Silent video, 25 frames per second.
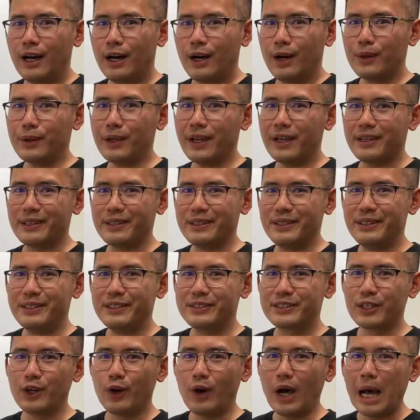Okay,
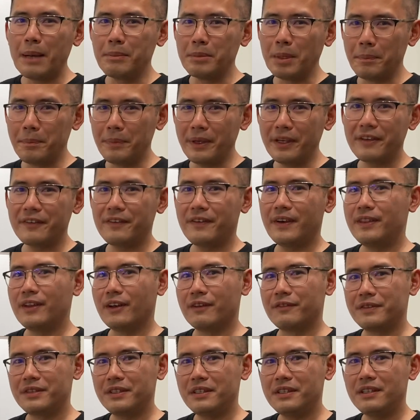so I'm a big fan
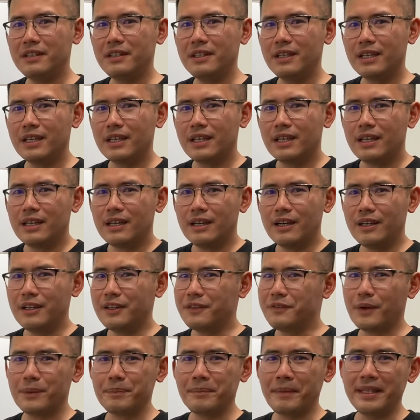of E
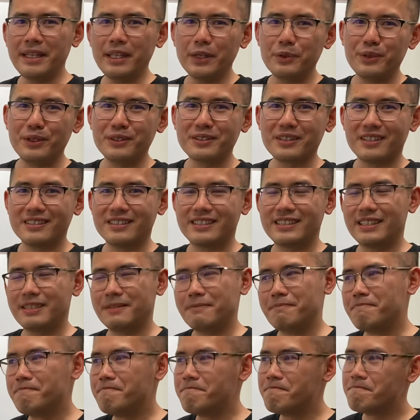uh, for many reasons.
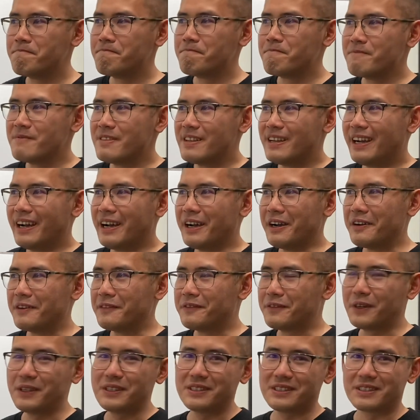Uh,
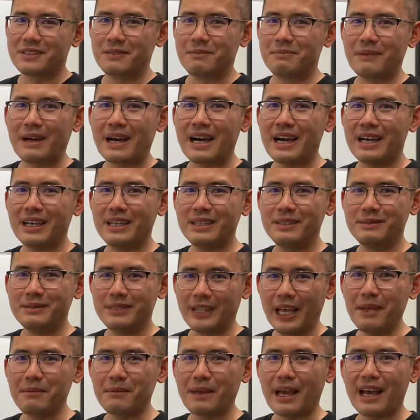first, my
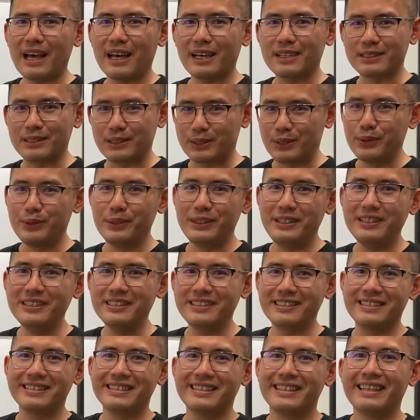name has two
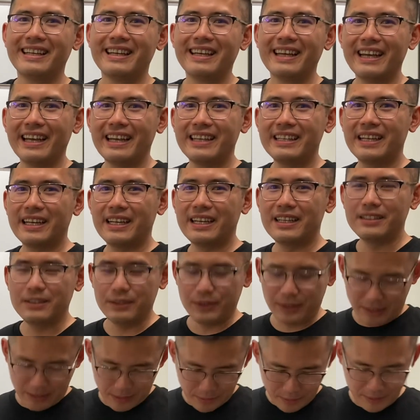E's, and then
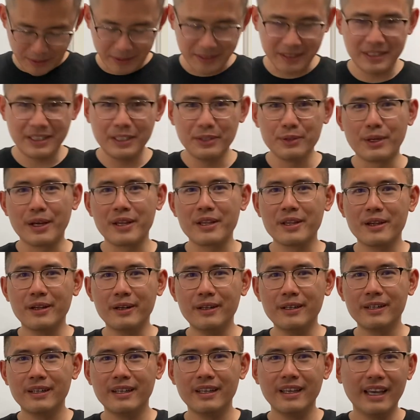you can also see right
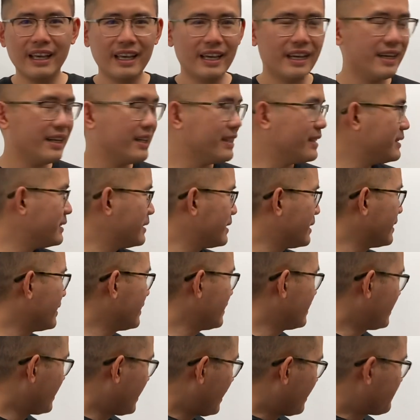here and
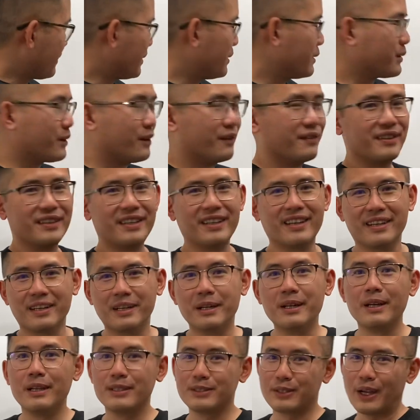uh, have a look over there.
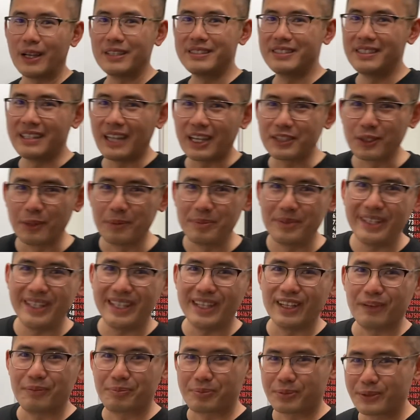So I think that should be
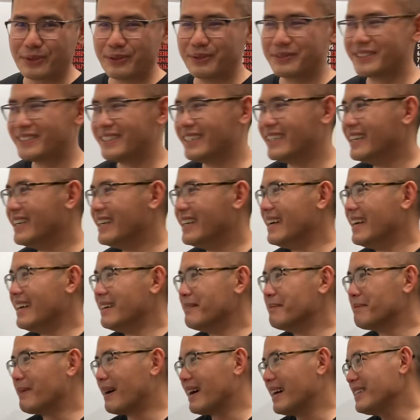enough proofs.
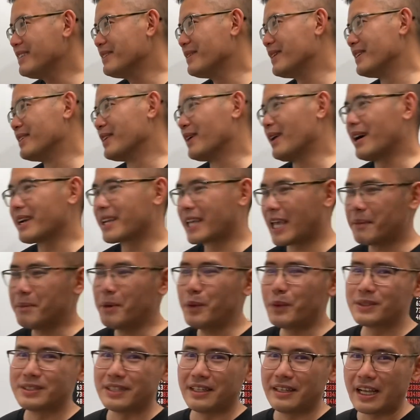But anyway though, I came
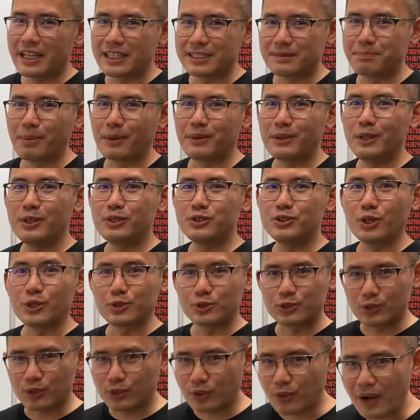up with an
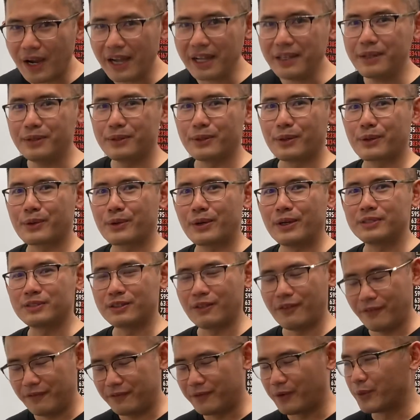exponential triangle
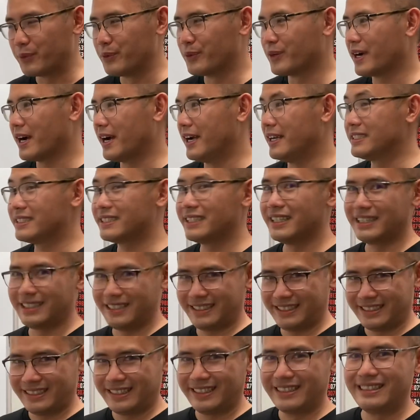question for you guys.
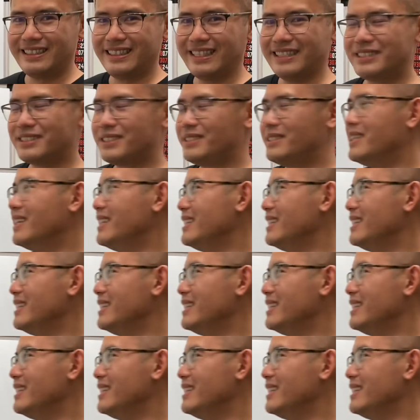Let's